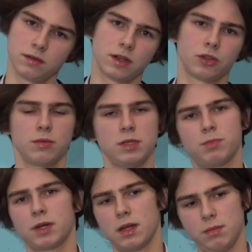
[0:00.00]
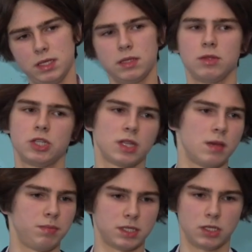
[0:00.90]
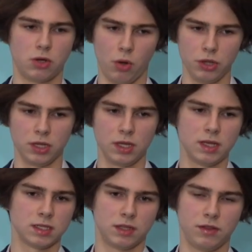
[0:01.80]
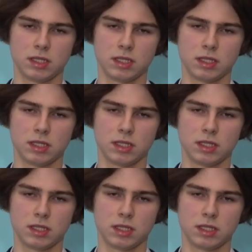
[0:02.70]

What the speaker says: And we have a project.